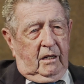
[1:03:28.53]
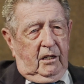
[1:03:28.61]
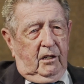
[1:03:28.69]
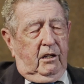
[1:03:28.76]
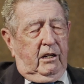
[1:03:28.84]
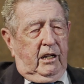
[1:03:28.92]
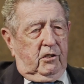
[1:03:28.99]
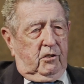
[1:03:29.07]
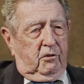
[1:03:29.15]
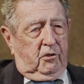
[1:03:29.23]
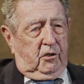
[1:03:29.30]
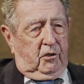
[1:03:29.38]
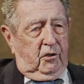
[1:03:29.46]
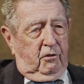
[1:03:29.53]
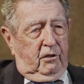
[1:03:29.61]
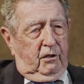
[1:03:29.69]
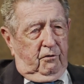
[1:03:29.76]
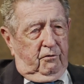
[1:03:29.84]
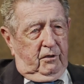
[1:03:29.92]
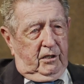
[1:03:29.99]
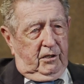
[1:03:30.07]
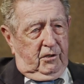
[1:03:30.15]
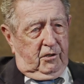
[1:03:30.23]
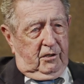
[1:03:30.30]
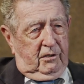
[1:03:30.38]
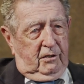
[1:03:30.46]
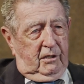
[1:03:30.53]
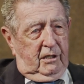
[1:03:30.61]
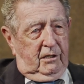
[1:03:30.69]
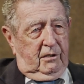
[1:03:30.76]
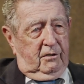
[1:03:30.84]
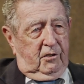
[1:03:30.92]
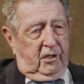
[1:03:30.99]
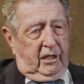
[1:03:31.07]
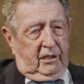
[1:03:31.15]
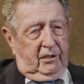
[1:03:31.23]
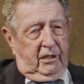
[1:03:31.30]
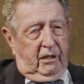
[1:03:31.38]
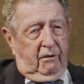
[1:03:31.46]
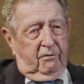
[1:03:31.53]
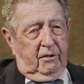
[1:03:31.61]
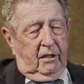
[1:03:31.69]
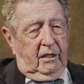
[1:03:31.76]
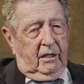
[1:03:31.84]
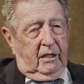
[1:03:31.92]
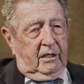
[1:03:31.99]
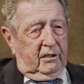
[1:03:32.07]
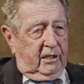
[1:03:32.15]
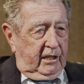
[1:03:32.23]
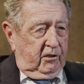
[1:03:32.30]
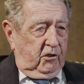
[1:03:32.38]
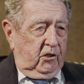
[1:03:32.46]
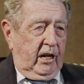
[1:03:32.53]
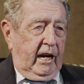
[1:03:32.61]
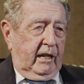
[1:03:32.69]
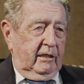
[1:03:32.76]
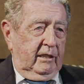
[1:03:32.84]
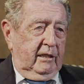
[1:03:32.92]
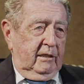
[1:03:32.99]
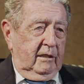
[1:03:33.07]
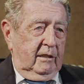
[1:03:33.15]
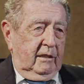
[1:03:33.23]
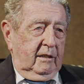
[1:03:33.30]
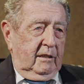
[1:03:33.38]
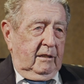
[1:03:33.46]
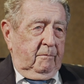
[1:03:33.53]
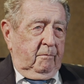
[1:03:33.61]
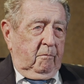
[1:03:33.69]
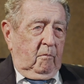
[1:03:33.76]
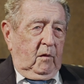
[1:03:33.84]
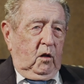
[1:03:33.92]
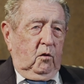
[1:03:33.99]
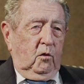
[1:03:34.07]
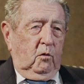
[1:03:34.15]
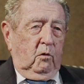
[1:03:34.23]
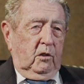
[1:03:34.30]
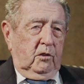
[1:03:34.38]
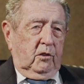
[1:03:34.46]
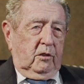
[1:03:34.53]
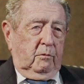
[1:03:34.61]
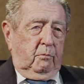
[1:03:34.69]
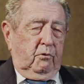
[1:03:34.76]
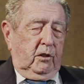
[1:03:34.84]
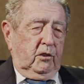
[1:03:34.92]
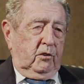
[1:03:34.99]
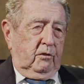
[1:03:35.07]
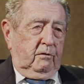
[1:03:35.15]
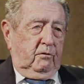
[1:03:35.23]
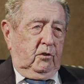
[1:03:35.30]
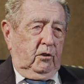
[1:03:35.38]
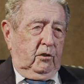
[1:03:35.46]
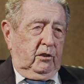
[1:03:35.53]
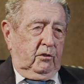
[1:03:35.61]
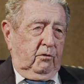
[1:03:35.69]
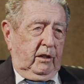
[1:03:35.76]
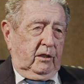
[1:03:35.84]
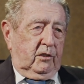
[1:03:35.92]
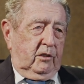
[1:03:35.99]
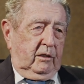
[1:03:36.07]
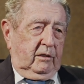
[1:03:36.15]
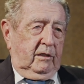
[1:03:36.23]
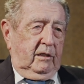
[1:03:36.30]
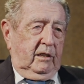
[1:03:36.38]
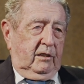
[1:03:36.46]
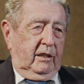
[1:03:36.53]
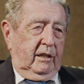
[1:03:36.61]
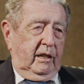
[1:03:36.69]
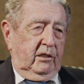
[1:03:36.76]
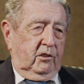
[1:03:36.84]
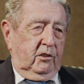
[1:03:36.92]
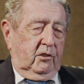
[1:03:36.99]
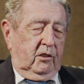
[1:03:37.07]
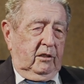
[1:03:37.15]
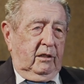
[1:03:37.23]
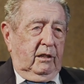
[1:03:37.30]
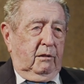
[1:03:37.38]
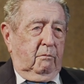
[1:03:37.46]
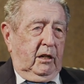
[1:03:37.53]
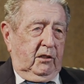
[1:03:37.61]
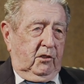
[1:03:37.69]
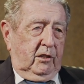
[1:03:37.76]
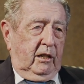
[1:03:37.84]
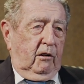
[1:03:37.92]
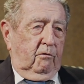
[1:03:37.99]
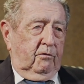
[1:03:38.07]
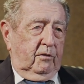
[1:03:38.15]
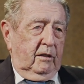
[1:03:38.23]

International Security Affairs in, in SecDef. Ted Shackley, who was the prince of dirty tricks at, at the agency, and myself.